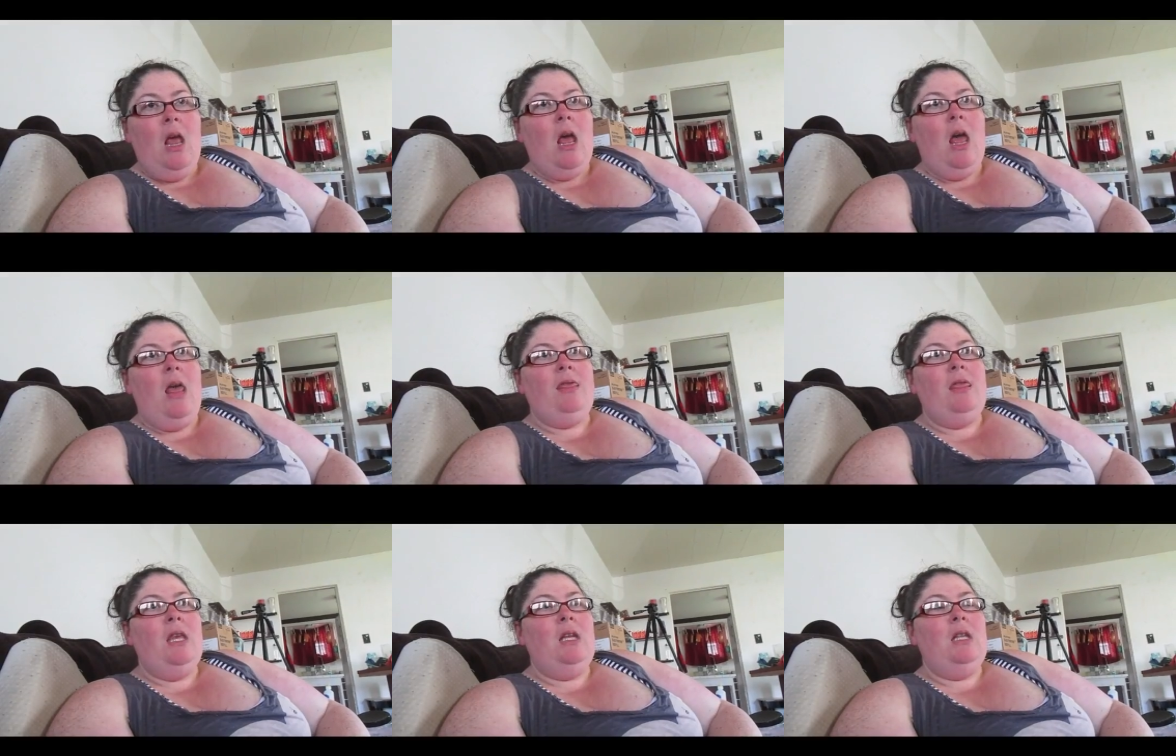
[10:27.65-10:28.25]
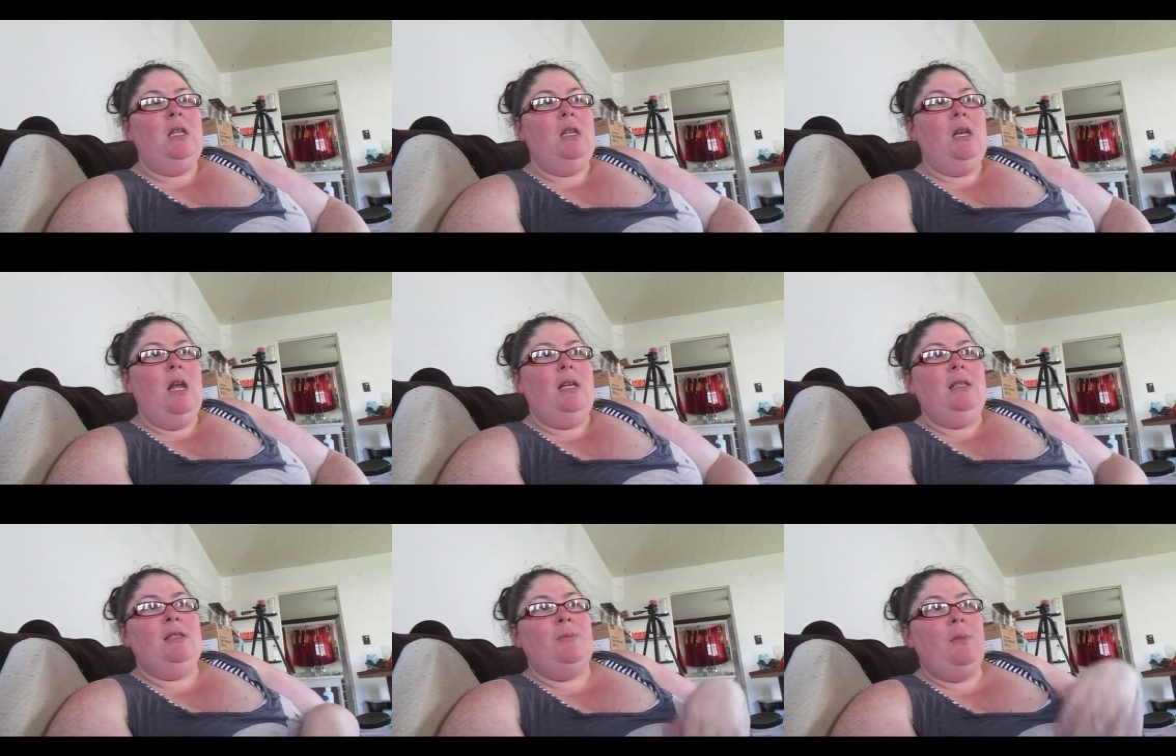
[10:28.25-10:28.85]
And then the
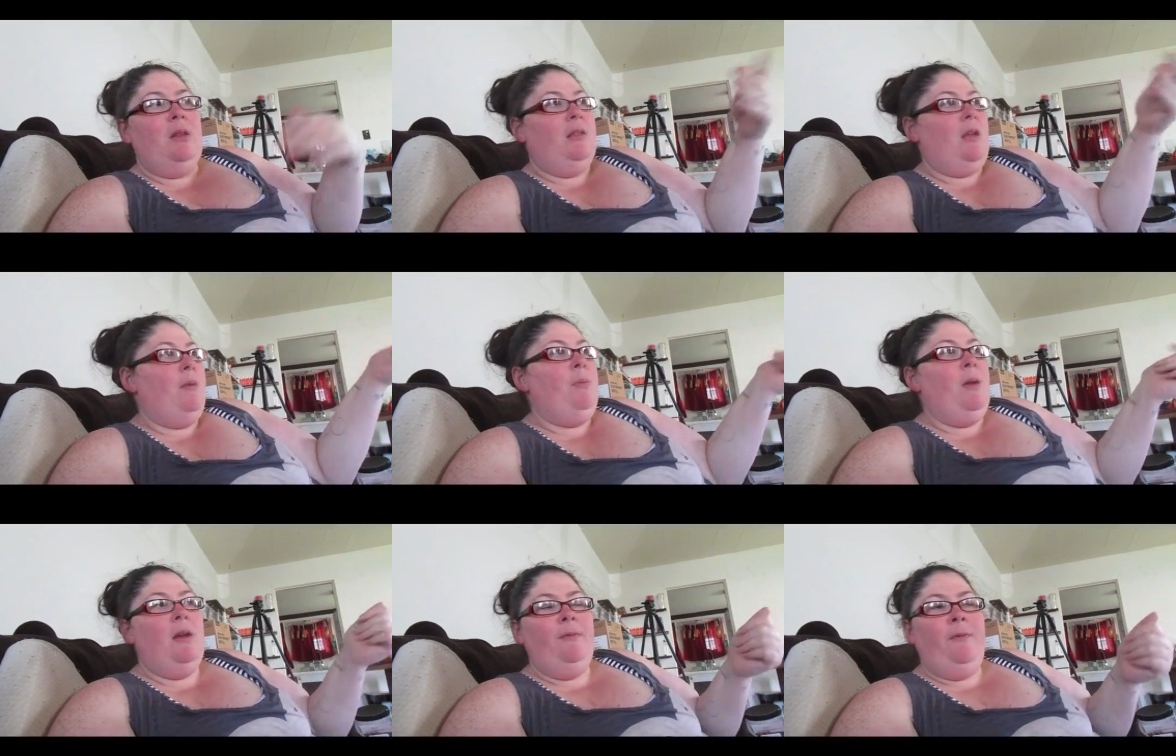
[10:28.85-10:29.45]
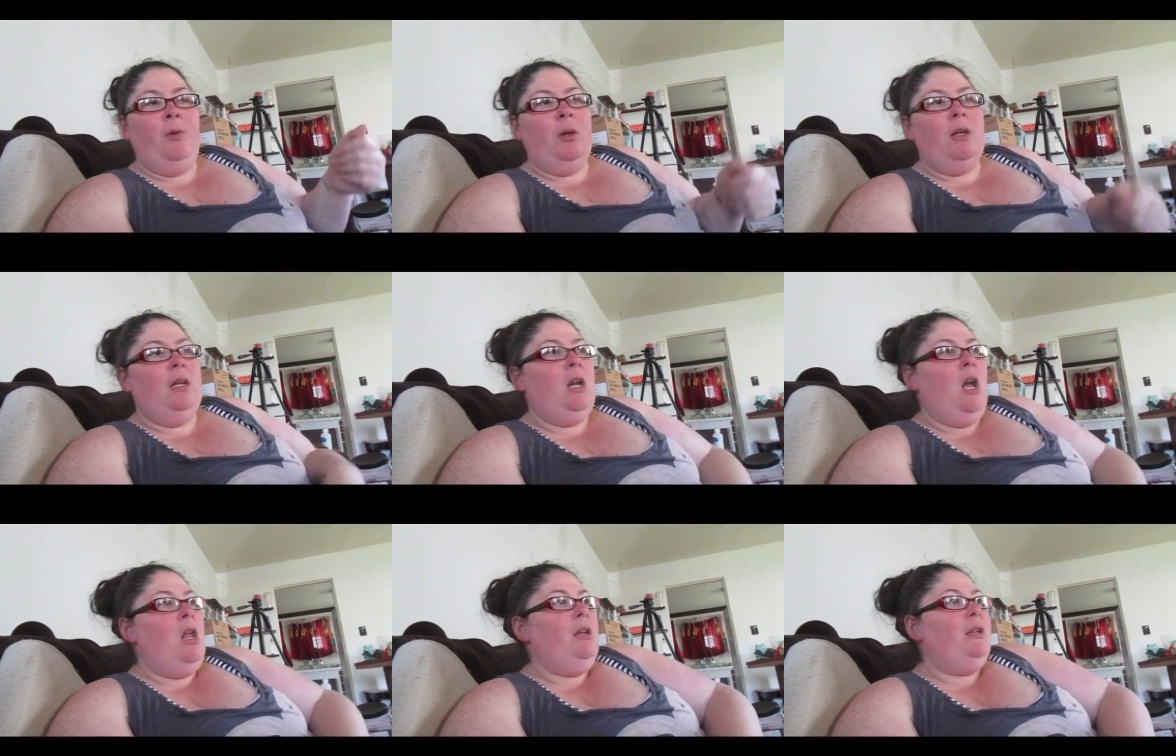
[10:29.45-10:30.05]
next month, I paid
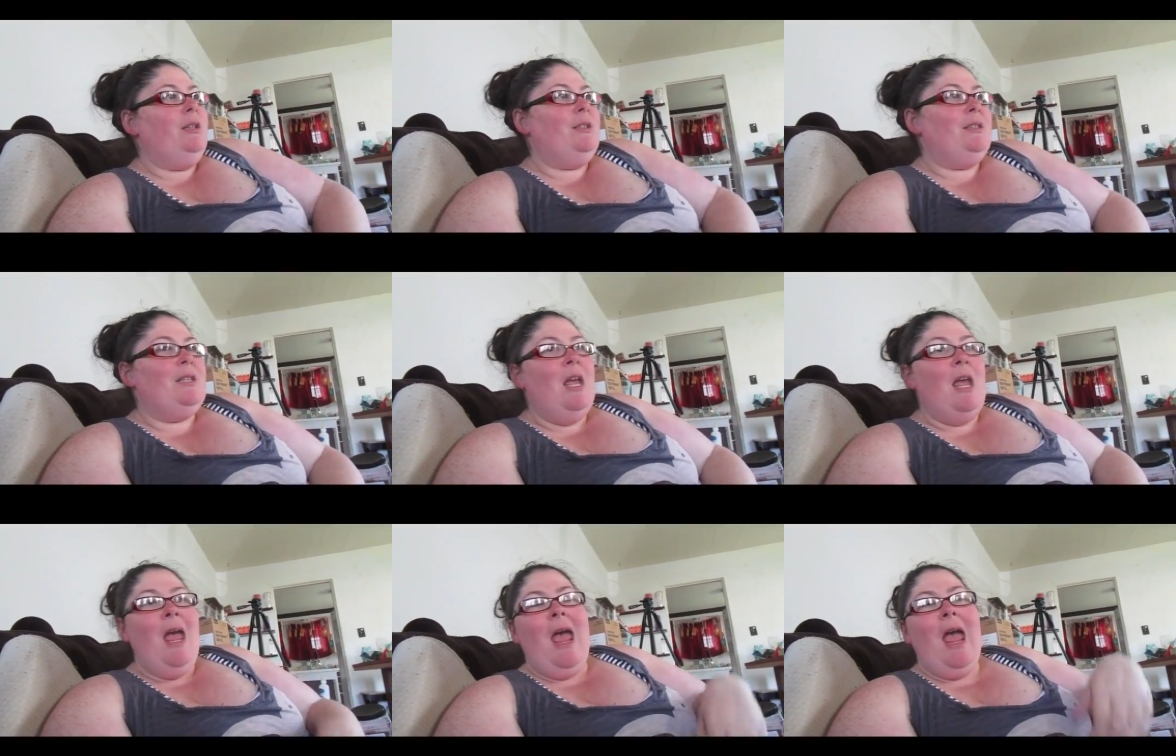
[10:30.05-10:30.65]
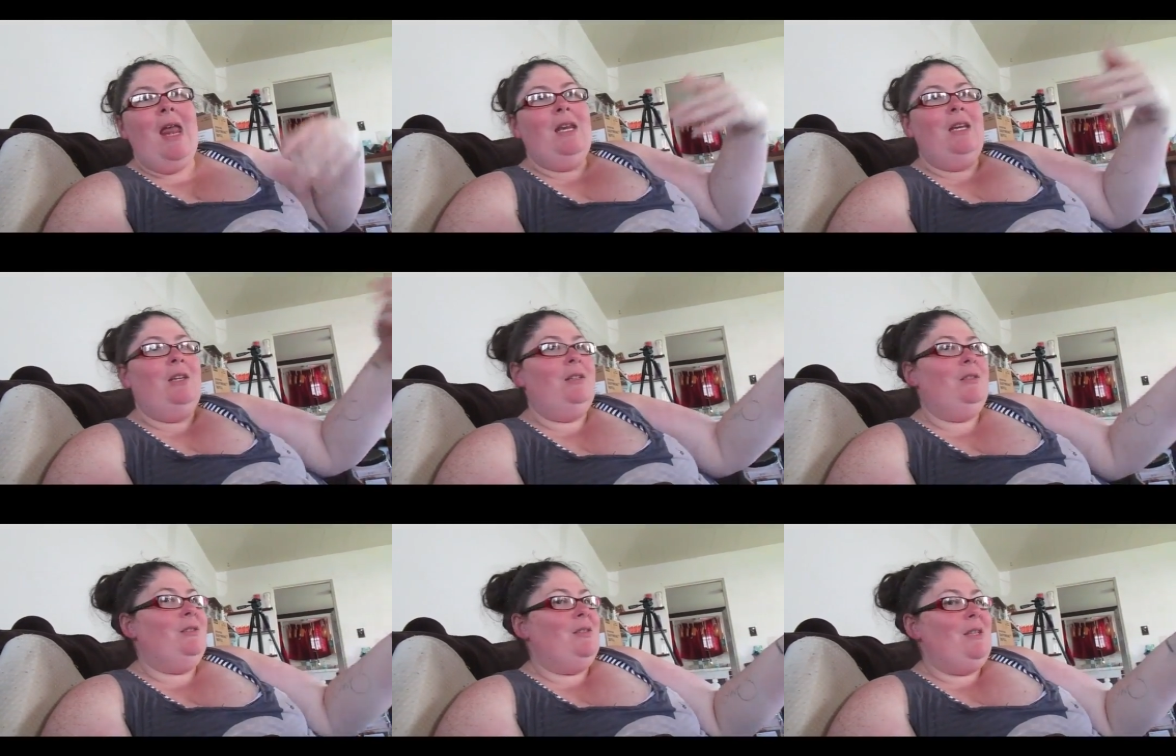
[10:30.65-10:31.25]
$40, and it
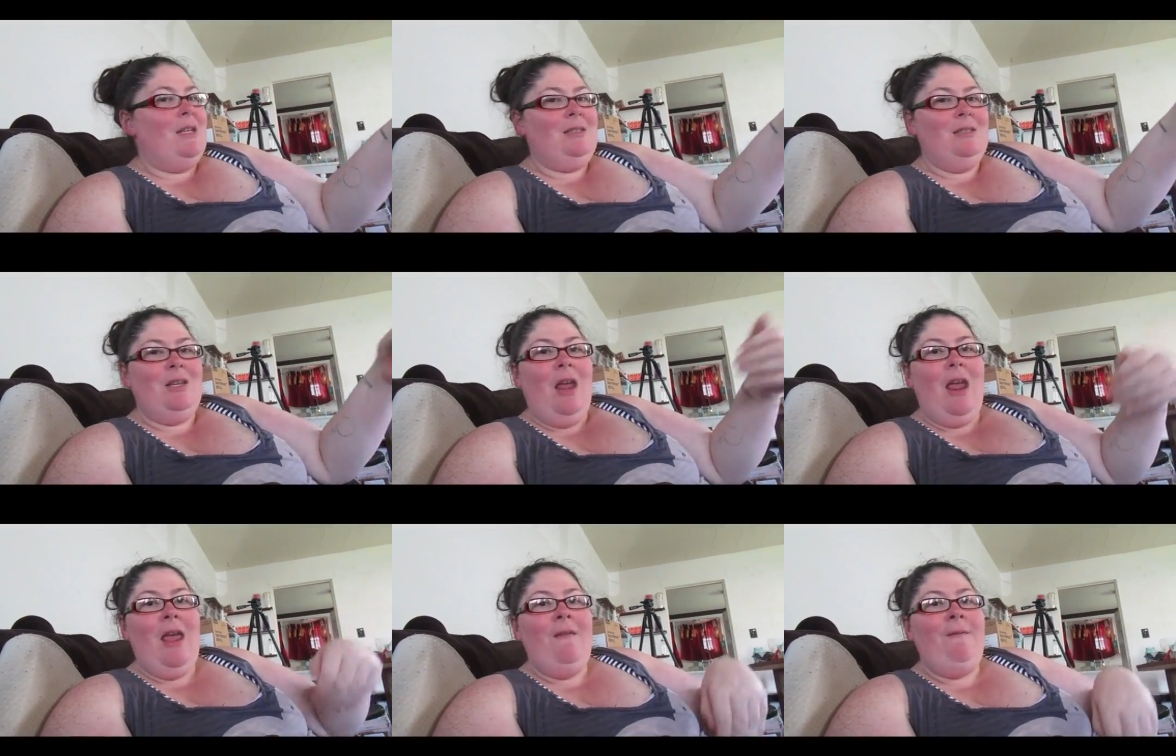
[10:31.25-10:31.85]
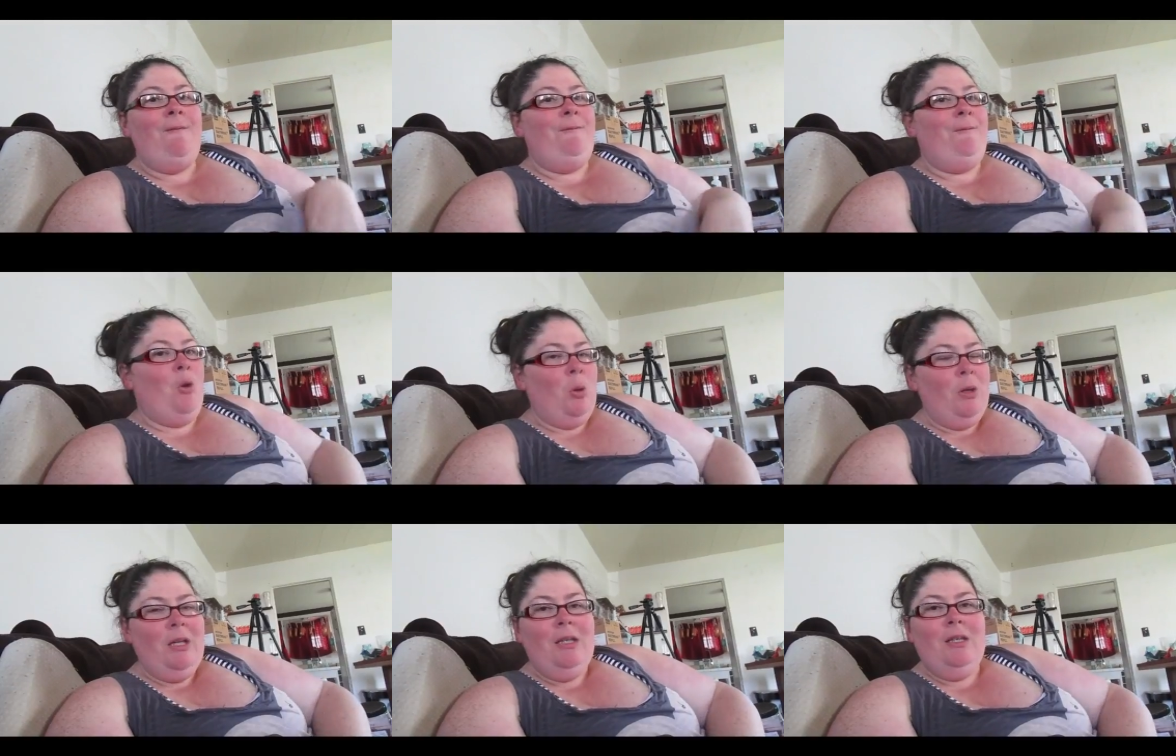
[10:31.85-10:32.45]
assessed a
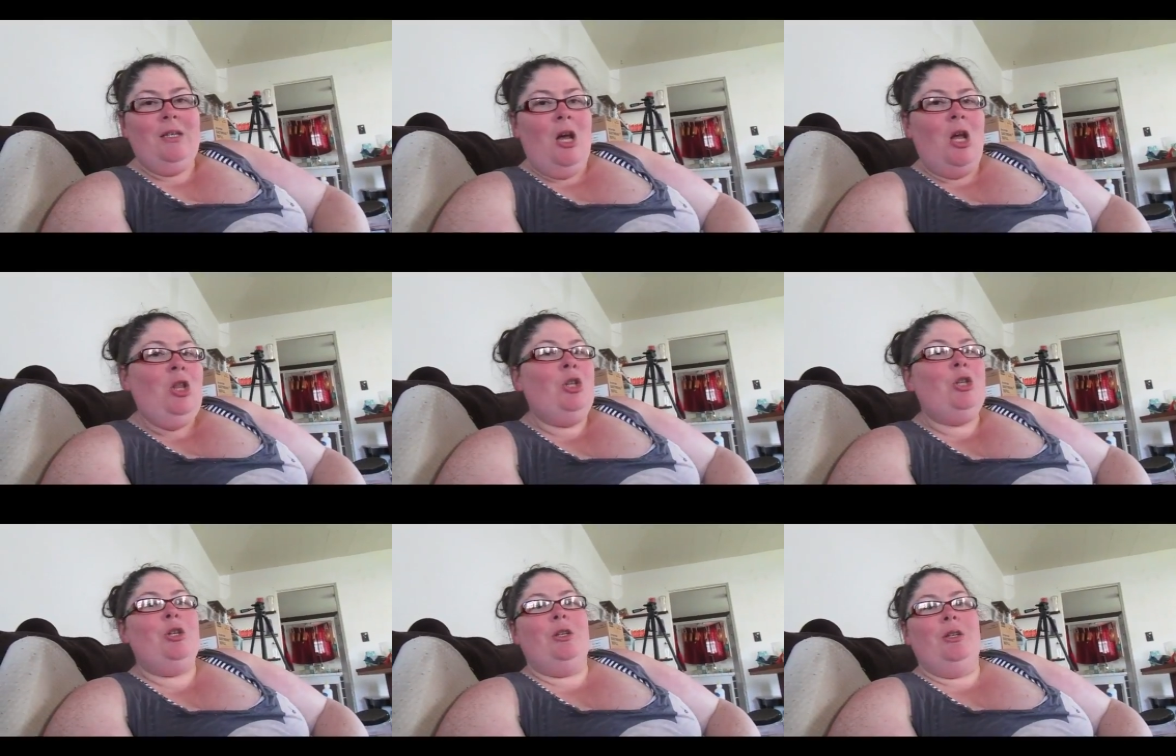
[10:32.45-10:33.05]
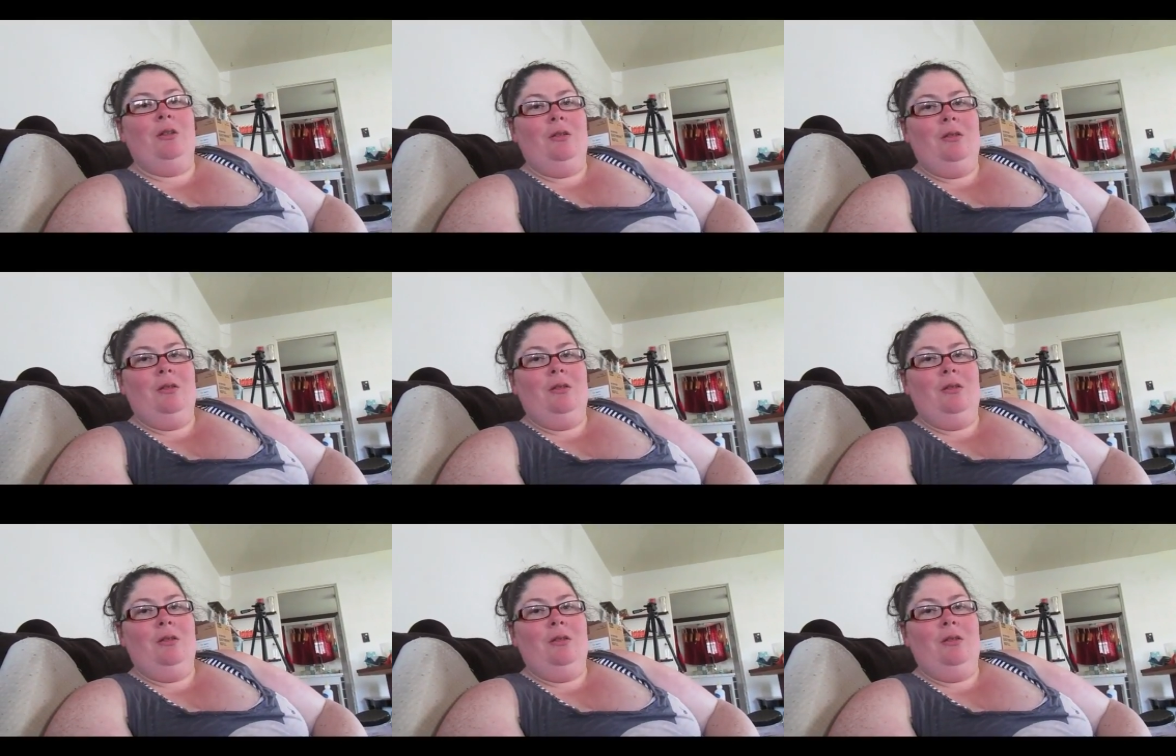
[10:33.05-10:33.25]
$40